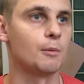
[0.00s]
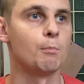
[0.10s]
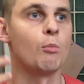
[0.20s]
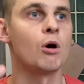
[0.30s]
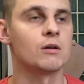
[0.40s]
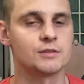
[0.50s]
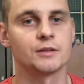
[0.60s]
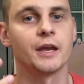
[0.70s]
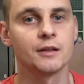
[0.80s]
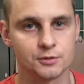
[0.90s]
most
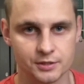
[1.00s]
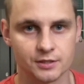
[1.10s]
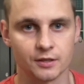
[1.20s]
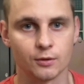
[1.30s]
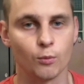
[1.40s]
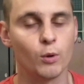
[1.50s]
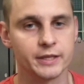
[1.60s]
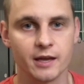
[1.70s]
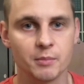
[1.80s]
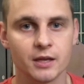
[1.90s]
interesting.
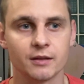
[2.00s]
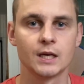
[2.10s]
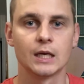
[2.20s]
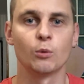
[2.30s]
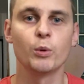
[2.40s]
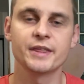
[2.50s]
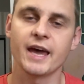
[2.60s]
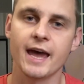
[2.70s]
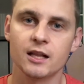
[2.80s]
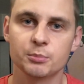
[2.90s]
What I mean, with
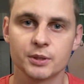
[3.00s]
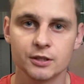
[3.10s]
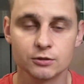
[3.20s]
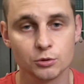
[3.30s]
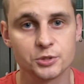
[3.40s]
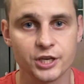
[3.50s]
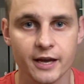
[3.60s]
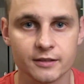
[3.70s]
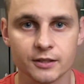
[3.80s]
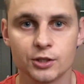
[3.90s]
help YouTube
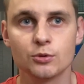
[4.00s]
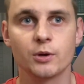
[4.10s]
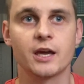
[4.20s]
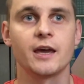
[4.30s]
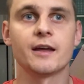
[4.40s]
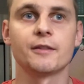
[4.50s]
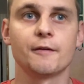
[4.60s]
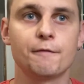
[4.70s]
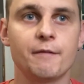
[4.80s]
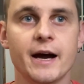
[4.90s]
channel, you can
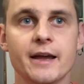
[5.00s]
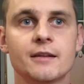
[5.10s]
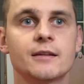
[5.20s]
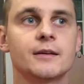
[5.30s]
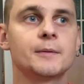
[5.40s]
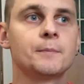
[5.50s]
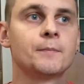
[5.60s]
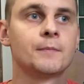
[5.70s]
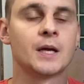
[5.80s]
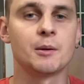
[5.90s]
find a
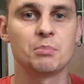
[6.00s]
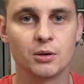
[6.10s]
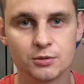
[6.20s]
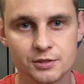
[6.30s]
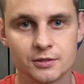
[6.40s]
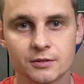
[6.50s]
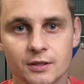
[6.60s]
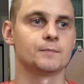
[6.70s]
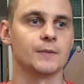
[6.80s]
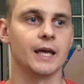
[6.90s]
person,
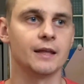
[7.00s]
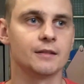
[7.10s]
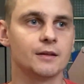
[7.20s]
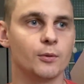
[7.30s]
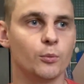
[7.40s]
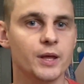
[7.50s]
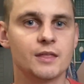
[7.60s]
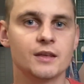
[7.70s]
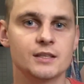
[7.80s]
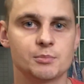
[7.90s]
and with
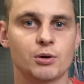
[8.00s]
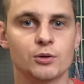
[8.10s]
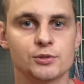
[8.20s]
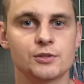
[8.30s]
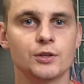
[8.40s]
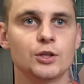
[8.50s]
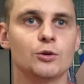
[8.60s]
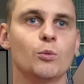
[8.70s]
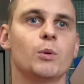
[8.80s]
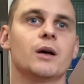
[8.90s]
this person
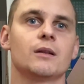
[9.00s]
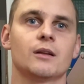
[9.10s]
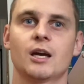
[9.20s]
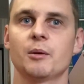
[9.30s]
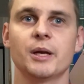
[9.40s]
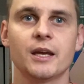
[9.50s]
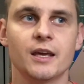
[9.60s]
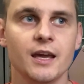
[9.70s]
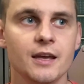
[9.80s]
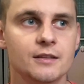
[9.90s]
you will
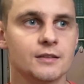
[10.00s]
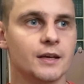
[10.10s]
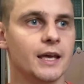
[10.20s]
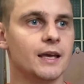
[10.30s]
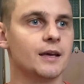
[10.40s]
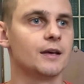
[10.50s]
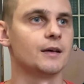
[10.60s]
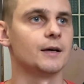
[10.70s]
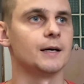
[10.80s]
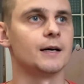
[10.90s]
communicate
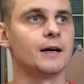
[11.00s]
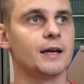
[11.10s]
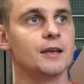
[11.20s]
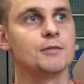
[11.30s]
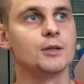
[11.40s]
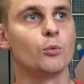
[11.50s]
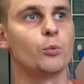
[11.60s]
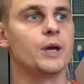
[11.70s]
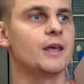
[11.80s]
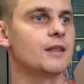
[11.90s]
even
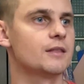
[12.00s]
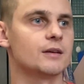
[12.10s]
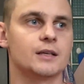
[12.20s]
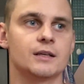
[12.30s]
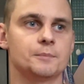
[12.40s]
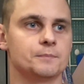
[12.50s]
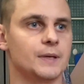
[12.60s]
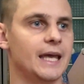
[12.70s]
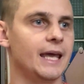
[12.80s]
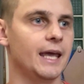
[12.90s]
with
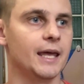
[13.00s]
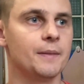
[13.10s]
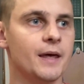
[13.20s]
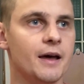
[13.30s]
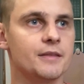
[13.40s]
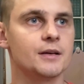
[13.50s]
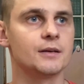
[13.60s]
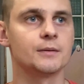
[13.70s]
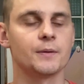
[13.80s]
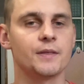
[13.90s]

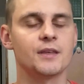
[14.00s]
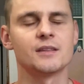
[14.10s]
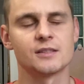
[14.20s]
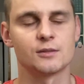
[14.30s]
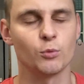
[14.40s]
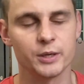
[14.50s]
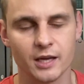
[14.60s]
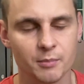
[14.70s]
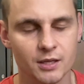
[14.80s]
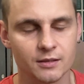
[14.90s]
another things. What
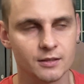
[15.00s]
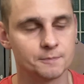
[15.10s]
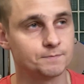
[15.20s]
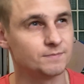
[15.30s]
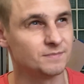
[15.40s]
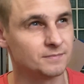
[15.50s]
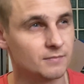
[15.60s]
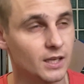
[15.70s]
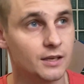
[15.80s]
I mean,